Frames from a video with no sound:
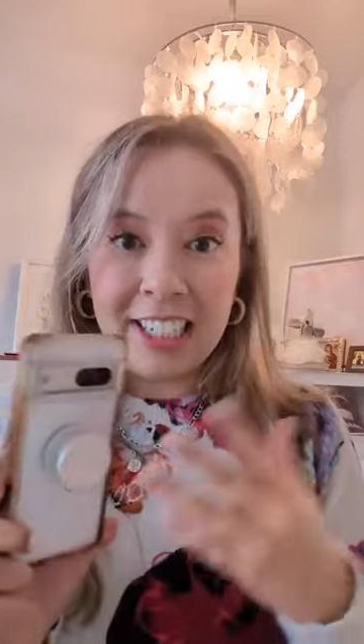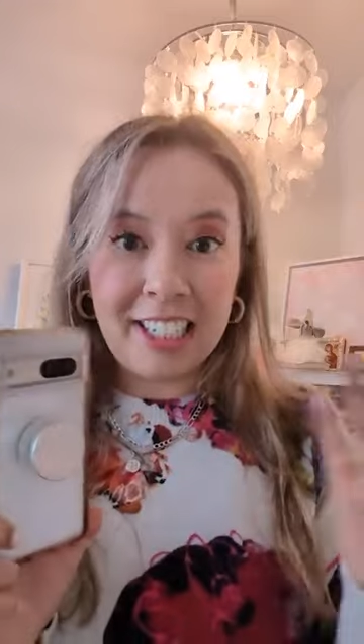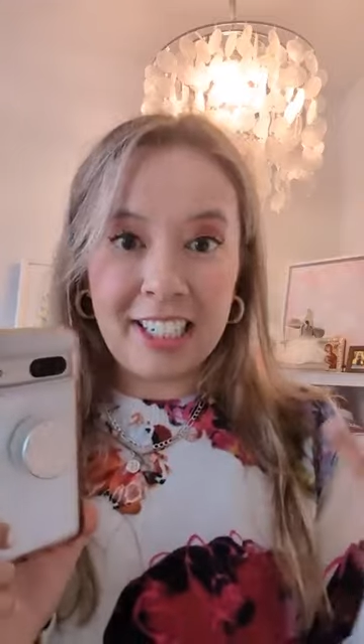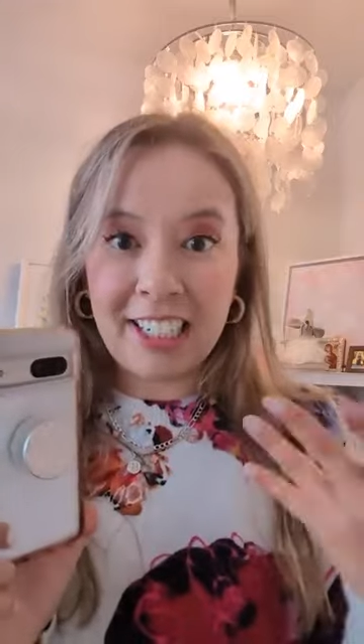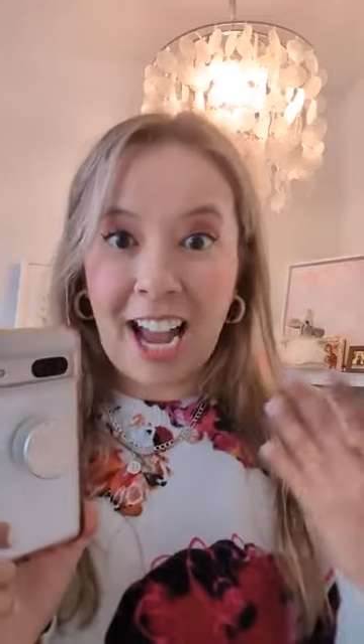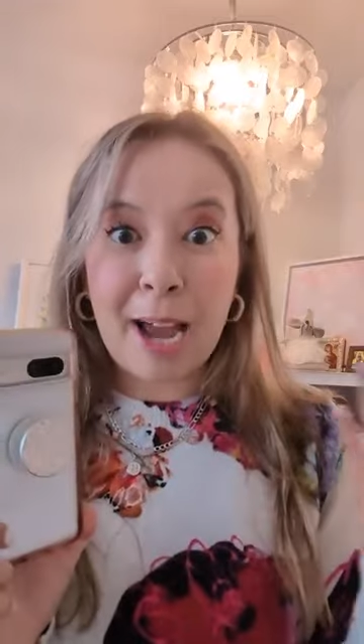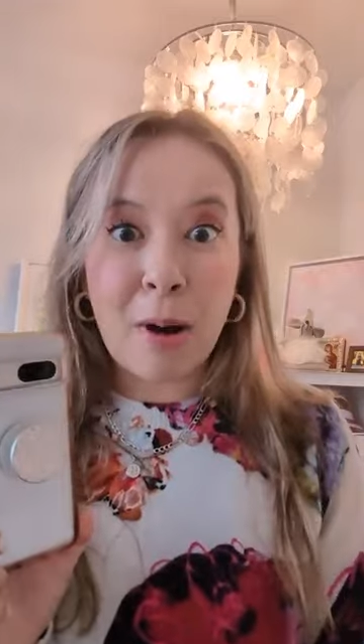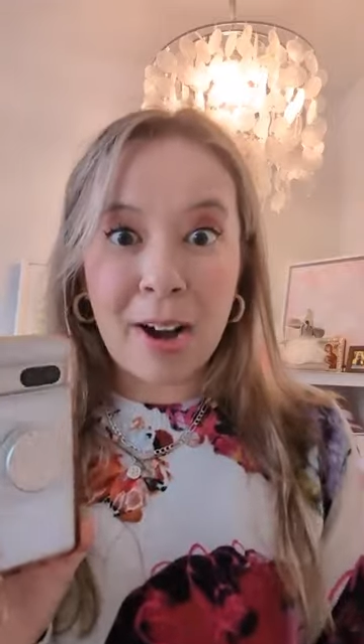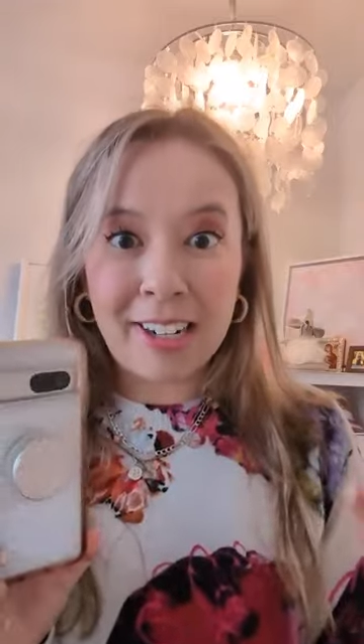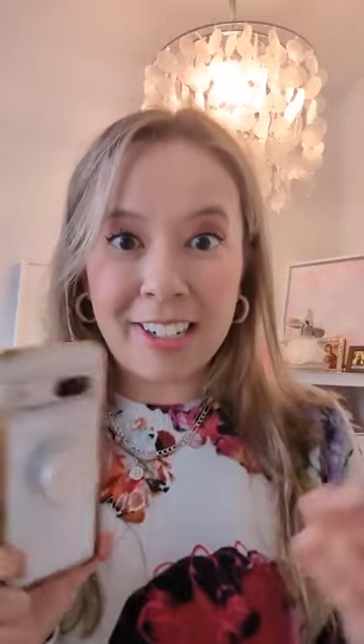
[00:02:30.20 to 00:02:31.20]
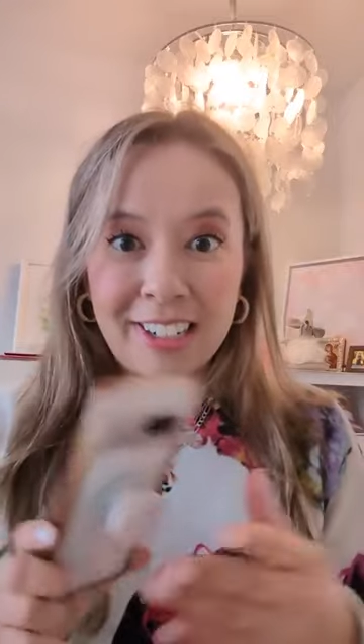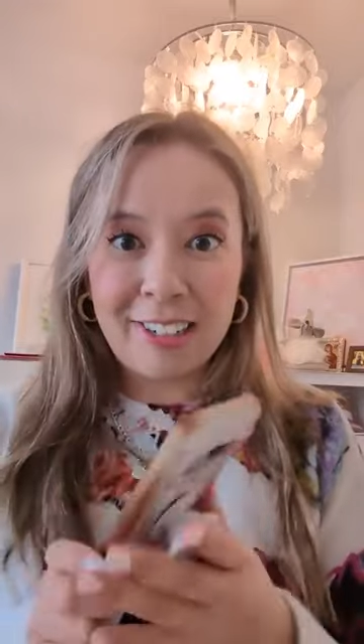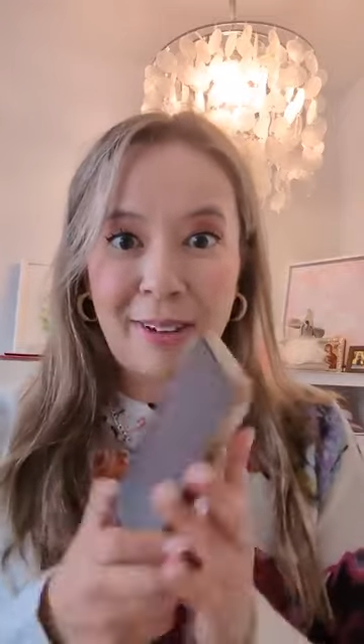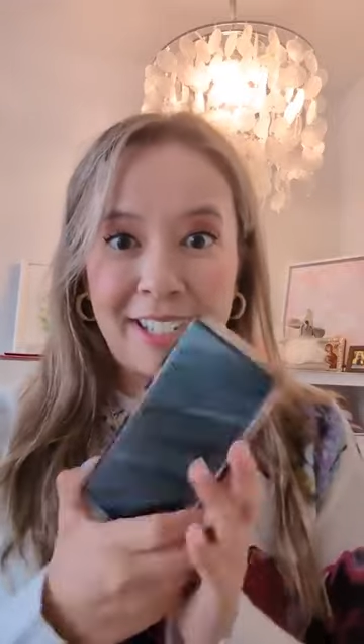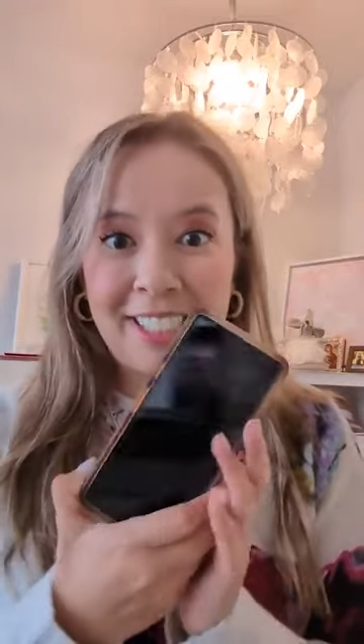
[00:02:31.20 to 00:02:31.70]
iPod.
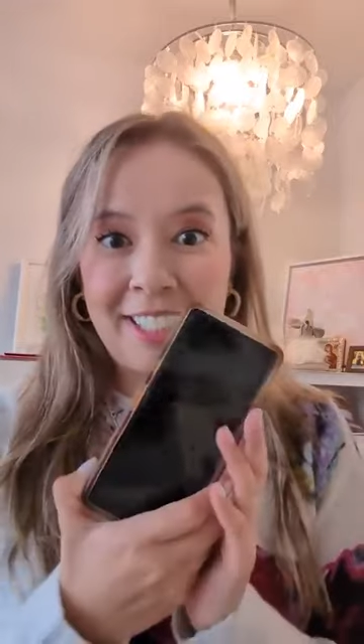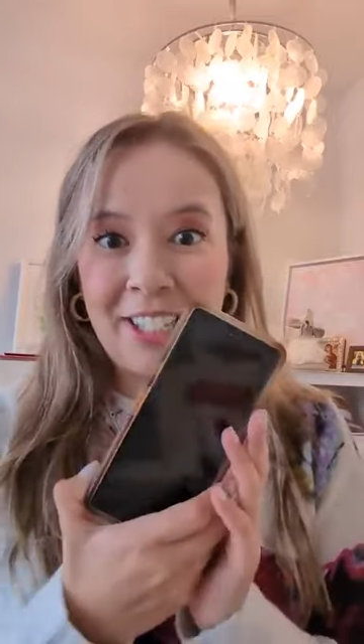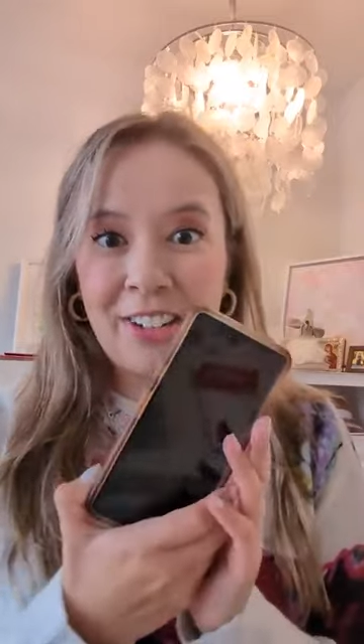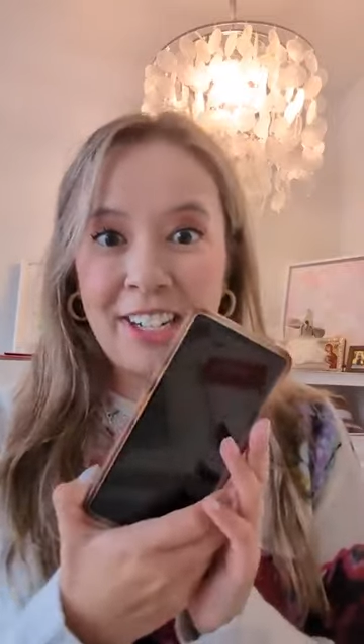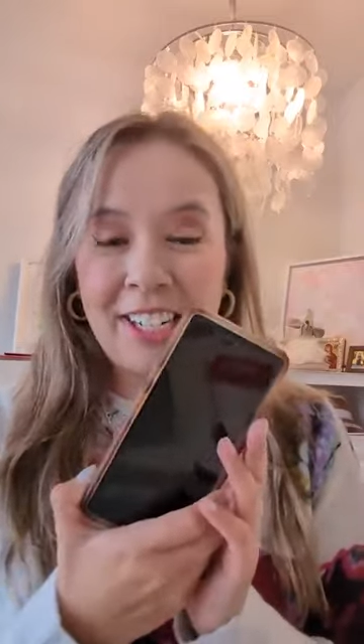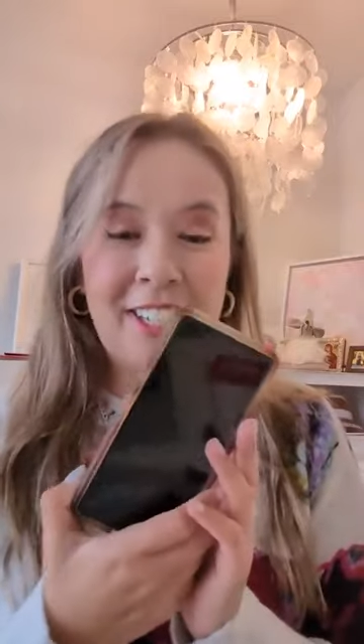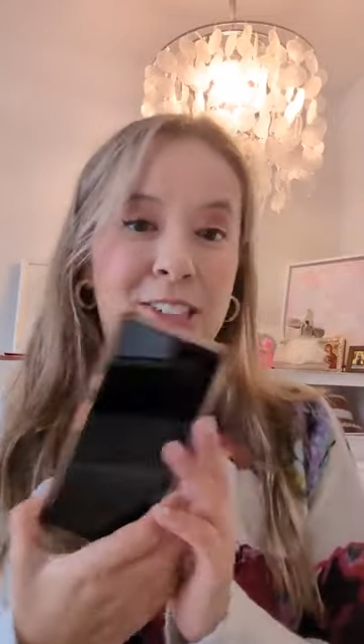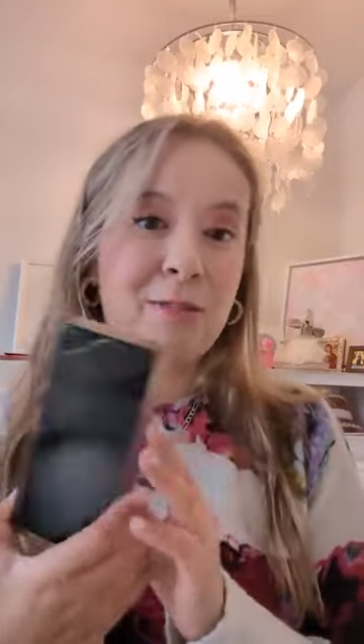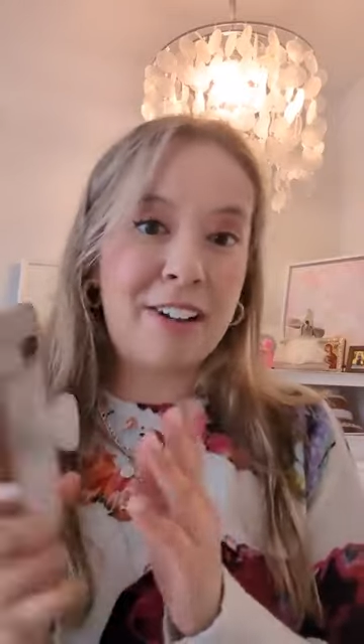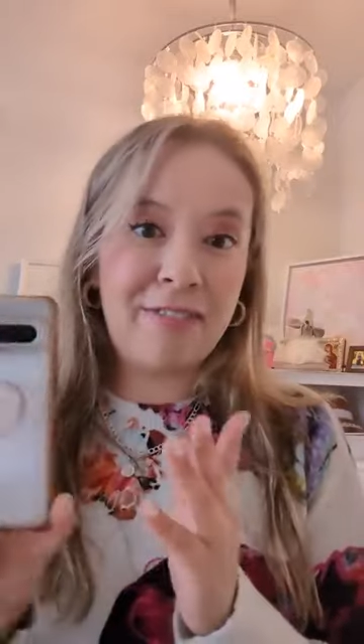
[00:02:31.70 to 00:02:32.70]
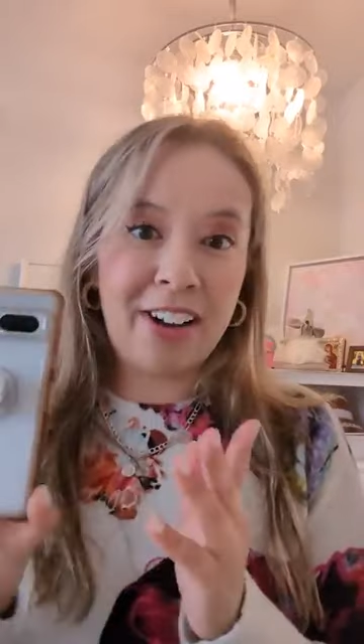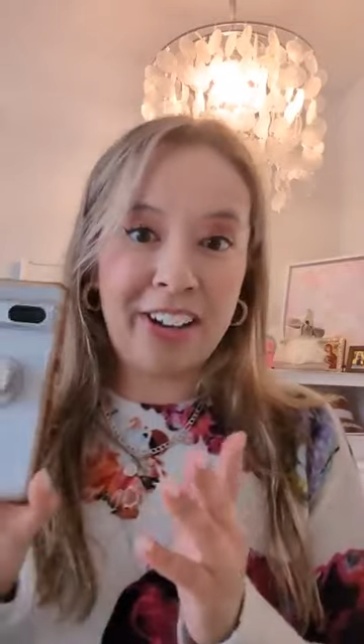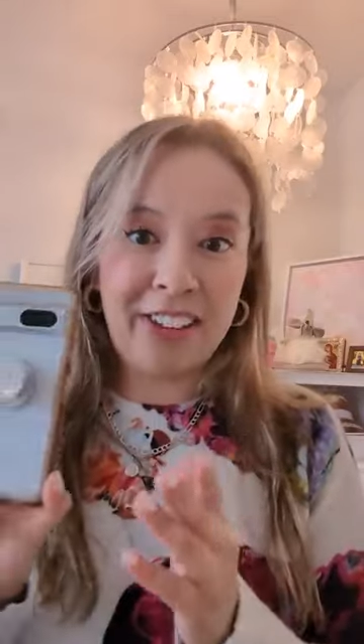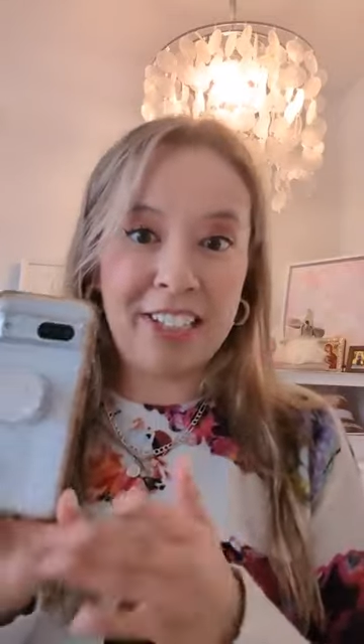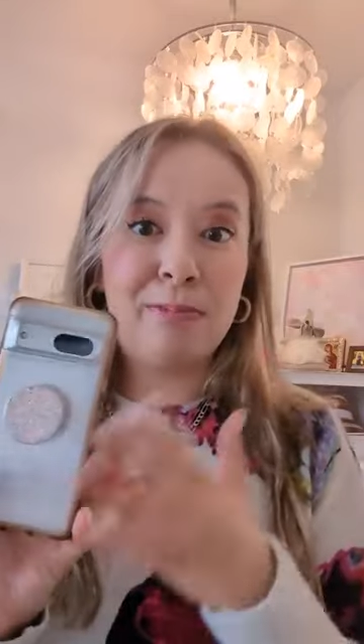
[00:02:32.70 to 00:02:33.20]
Basically, you can connect to Wi-Fi
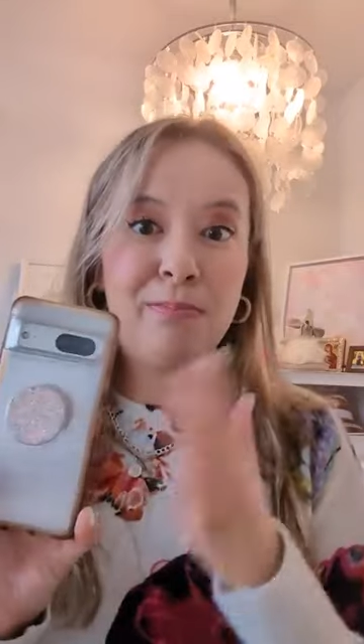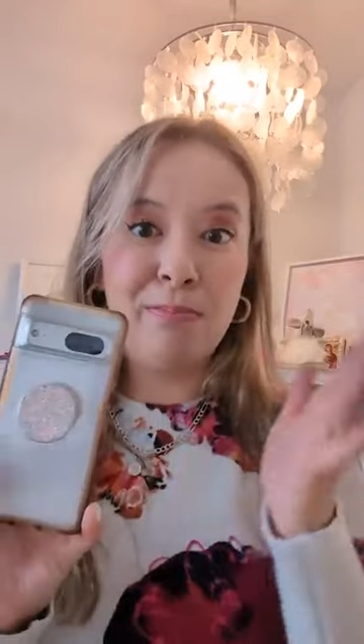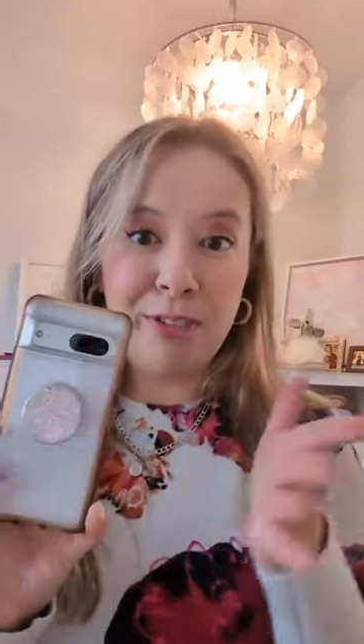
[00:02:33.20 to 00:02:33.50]
on this.